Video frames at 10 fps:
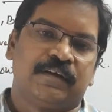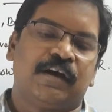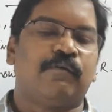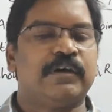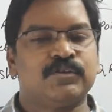
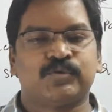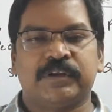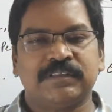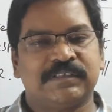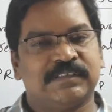How are you
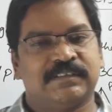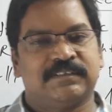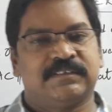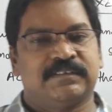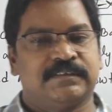students?
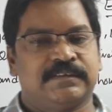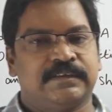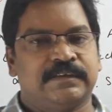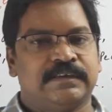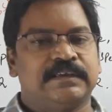
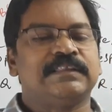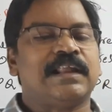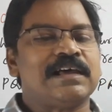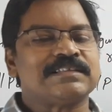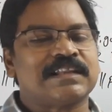In the
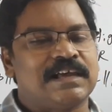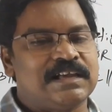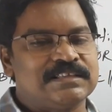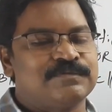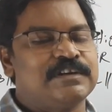last
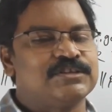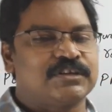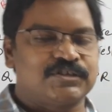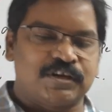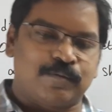class, we
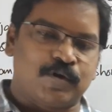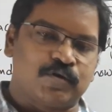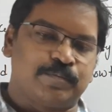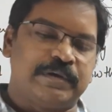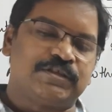discussed
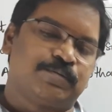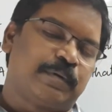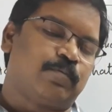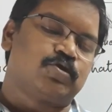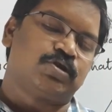about basic
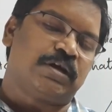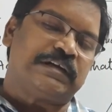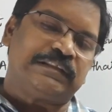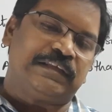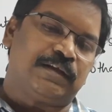
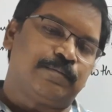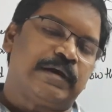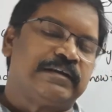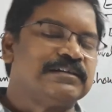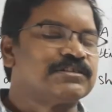proportionality theorem
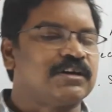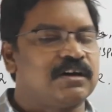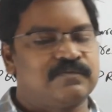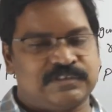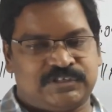and its
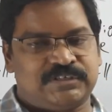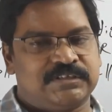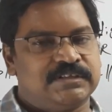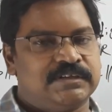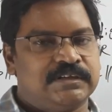
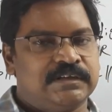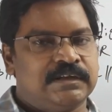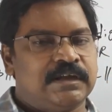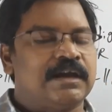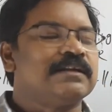converse.
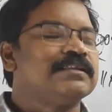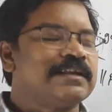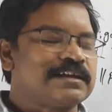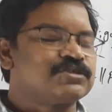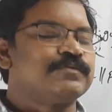And the
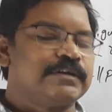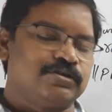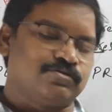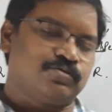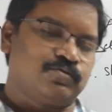next
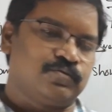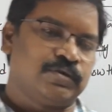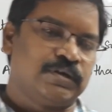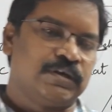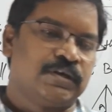video,
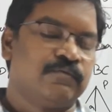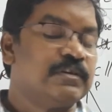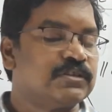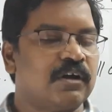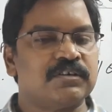
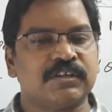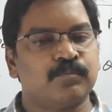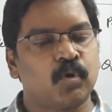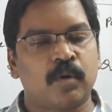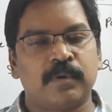we solved
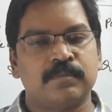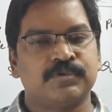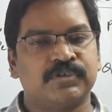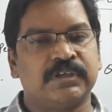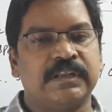some
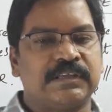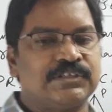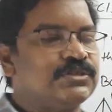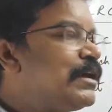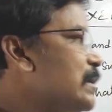problems in
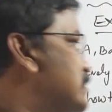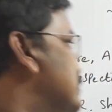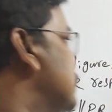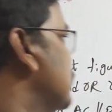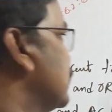
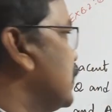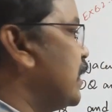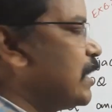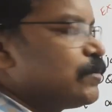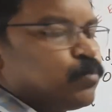exercise
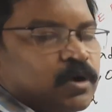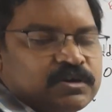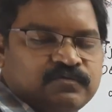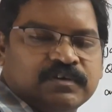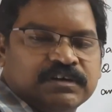
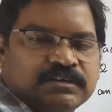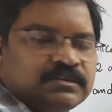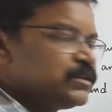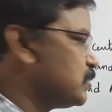8.1